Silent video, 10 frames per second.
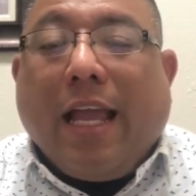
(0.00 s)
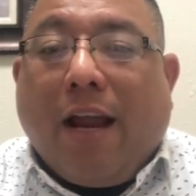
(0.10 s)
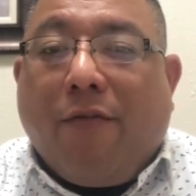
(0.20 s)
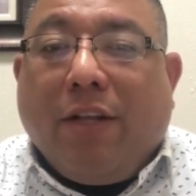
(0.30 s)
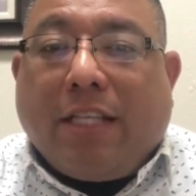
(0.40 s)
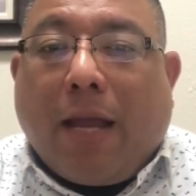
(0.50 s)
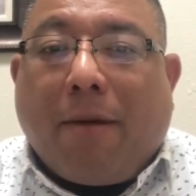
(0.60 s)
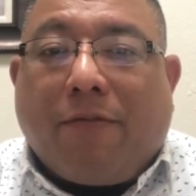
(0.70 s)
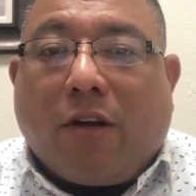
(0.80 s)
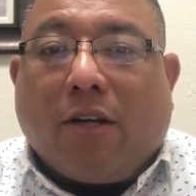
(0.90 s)
Every time
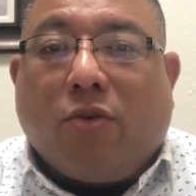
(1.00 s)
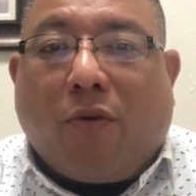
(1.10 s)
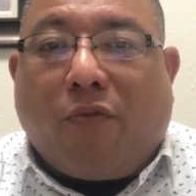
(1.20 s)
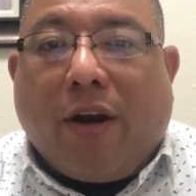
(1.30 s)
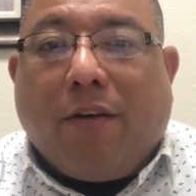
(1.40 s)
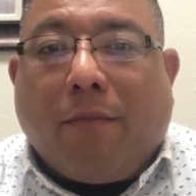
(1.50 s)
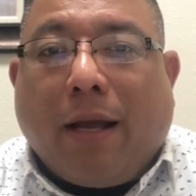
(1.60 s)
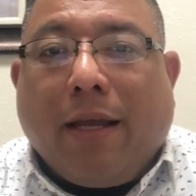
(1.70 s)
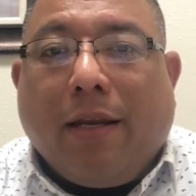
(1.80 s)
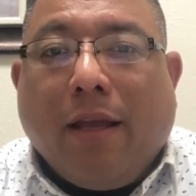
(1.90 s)
I've talked to a friend of
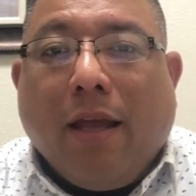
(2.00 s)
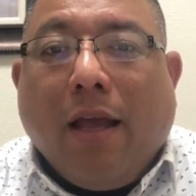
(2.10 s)
mine,